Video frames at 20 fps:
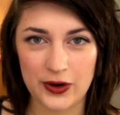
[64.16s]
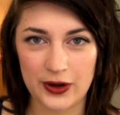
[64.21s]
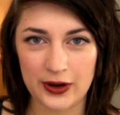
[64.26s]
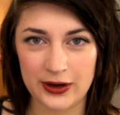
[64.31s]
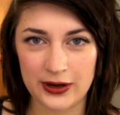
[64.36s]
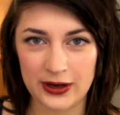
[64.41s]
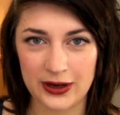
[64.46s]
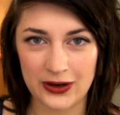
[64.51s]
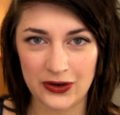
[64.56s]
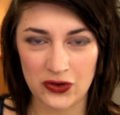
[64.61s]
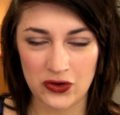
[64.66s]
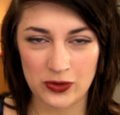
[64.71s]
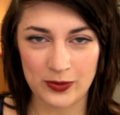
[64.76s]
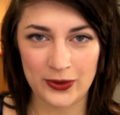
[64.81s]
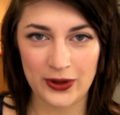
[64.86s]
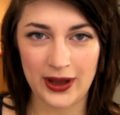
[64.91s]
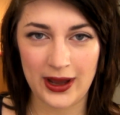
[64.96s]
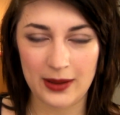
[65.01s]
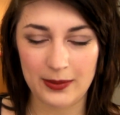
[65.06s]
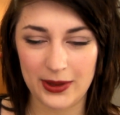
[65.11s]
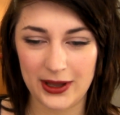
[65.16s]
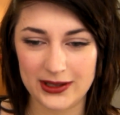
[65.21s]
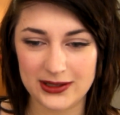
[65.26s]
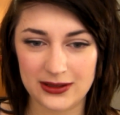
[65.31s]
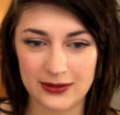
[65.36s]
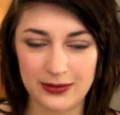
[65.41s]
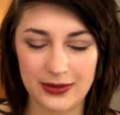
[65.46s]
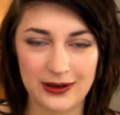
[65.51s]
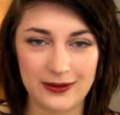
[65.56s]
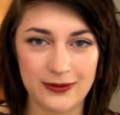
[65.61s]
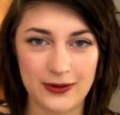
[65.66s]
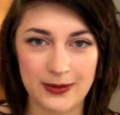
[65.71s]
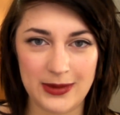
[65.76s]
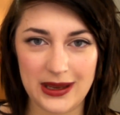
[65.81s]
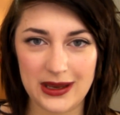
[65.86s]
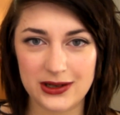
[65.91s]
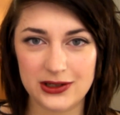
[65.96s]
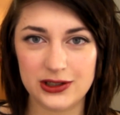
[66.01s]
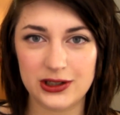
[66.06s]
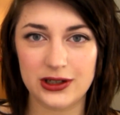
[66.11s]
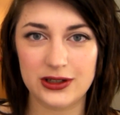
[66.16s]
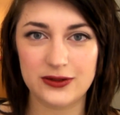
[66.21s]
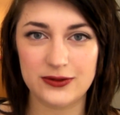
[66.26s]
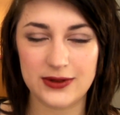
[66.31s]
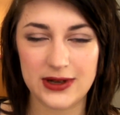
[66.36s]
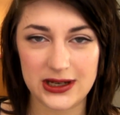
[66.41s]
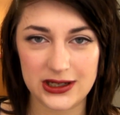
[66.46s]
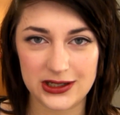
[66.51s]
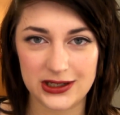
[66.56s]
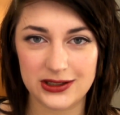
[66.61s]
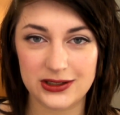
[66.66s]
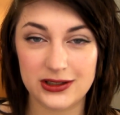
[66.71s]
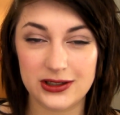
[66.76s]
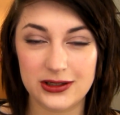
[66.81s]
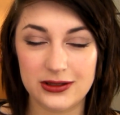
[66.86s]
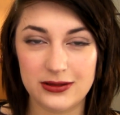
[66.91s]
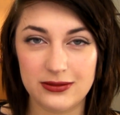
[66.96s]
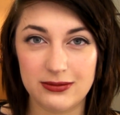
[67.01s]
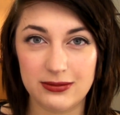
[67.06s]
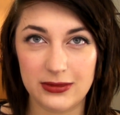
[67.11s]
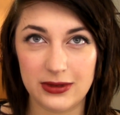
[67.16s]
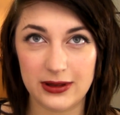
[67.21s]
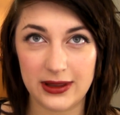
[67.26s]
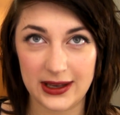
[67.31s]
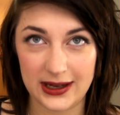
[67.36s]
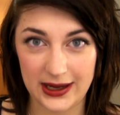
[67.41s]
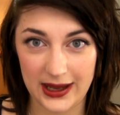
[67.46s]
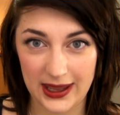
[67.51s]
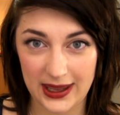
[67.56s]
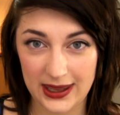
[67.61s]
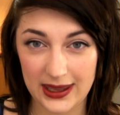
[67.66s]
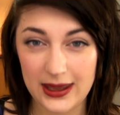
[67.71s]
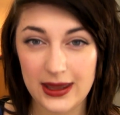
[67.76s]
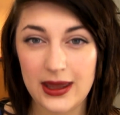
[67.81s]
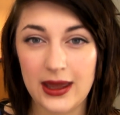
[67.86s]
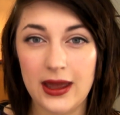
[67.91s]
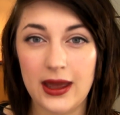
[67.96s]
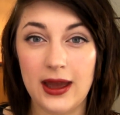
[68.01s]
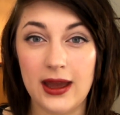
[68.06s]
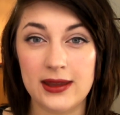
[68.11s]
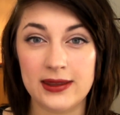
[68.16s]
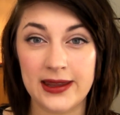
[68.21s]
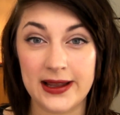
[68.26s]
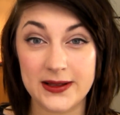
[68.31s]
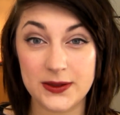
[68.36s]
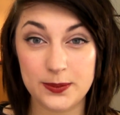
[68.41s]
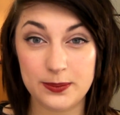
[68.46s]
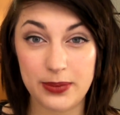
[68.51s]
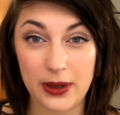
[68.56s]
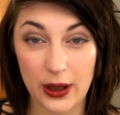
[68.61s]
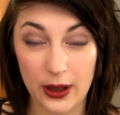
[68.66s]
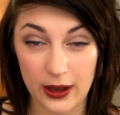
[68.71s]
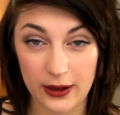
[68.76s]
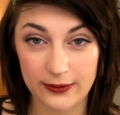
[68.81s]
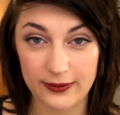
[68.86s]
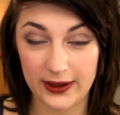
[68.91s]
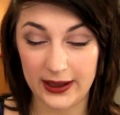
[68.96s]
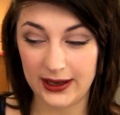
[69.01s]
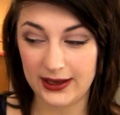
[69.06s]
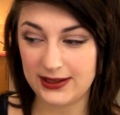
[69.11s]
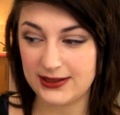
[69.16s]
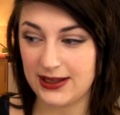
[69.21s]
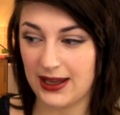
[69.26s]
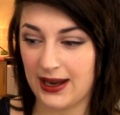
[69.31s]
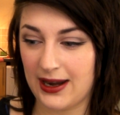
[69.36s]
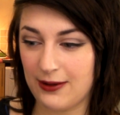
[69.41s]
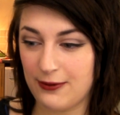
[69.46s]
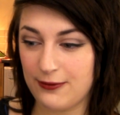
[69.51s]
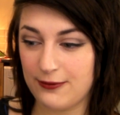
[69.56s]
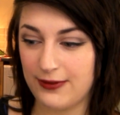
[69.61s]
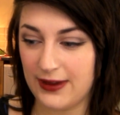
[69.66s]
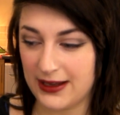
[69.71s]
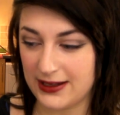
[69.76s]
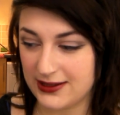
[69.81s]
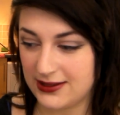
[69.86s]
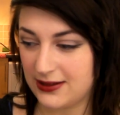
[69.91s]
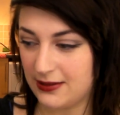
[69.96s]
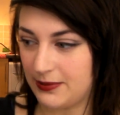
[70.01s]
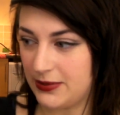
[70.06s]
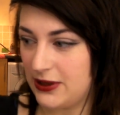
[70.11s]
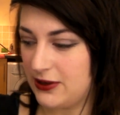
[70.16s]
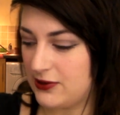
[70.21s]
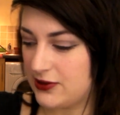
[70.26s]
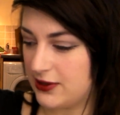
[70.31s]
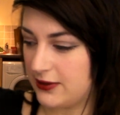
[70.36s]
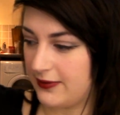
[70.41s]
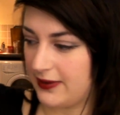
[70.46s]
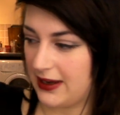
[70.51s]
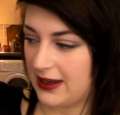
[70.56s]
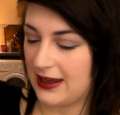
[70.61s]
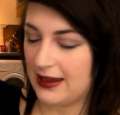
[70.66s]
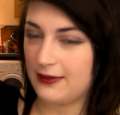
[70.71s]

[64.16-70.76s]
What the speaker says: on a normal height person, but for me it just reaches the knee and that's perfect and it fits beautifully.